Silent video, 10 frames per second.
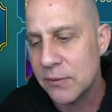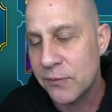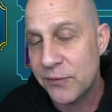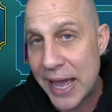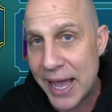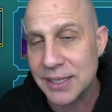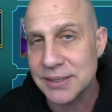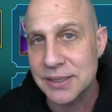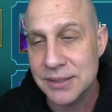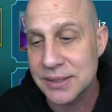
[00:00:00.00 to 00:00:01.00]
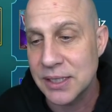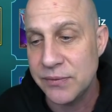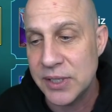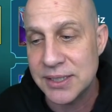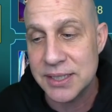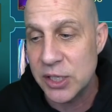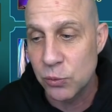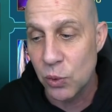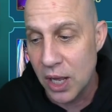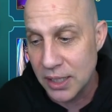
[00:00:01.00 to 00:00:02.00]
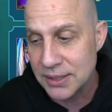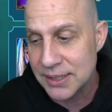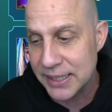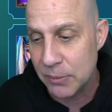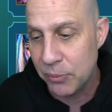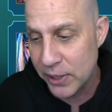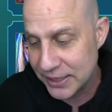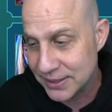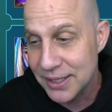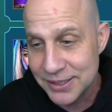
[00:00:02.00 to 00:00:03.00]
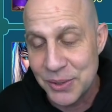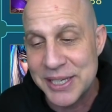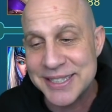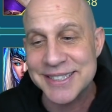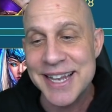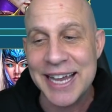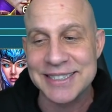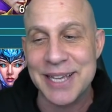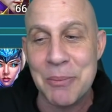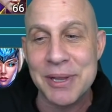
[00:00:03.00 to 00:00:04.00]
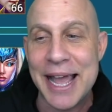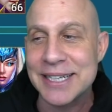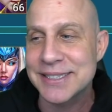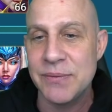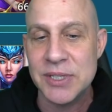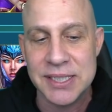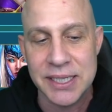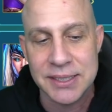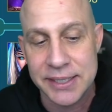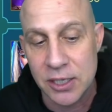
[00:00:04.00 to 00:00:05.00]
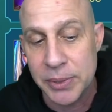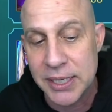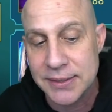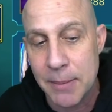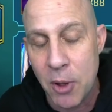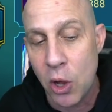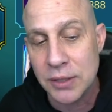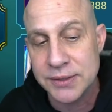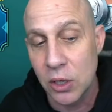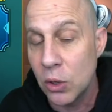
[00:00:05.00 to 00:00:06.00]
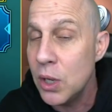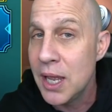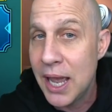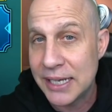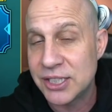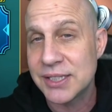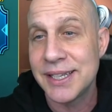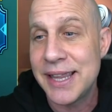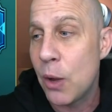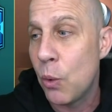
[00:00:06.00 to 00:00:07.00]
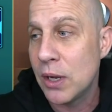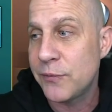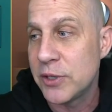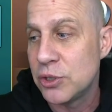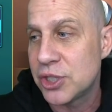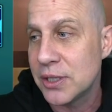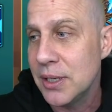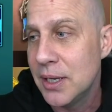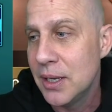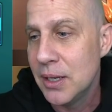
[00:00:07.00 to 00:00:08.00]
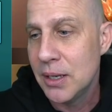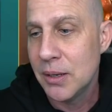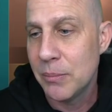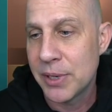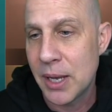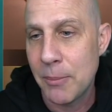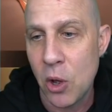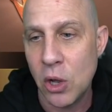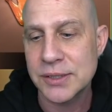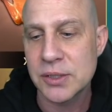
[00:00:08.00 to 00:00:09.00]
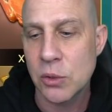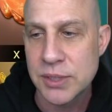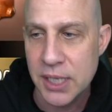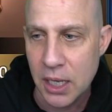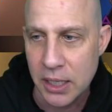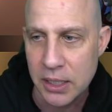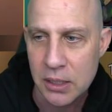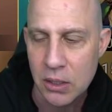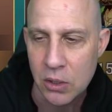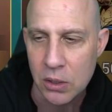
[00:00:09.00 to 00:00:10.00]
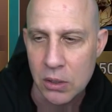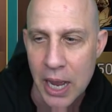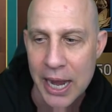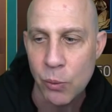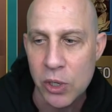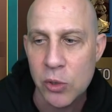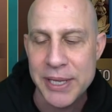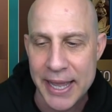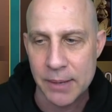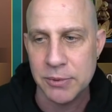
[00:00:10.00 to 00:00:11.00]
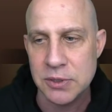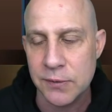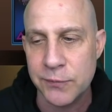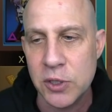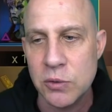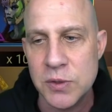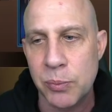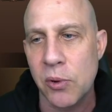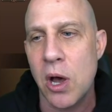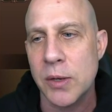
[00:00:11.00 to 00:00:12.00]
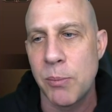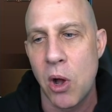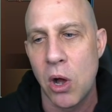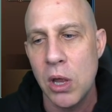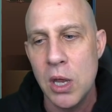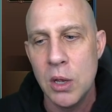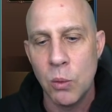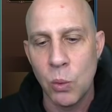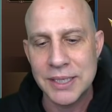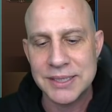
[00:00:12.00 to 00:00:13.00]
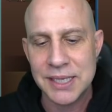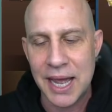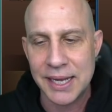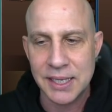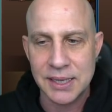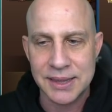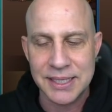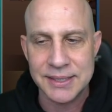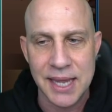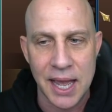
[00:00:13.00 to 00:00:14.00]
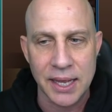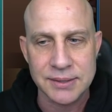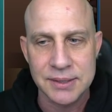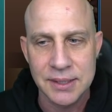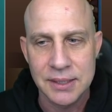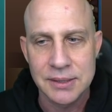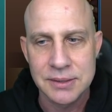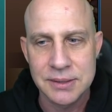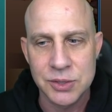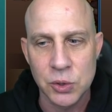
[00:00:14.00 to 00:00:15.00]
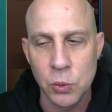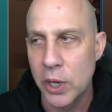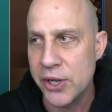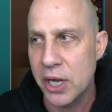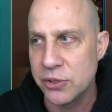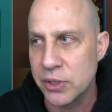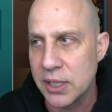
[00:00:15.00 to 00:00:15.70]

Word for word: fast CVC runs to get points. So this is nice. I'm glad CVC is here because I'm also, I just did that one fusion, but I'm also done, or I will be able to fuse Broadmaw once I get these guys to 100,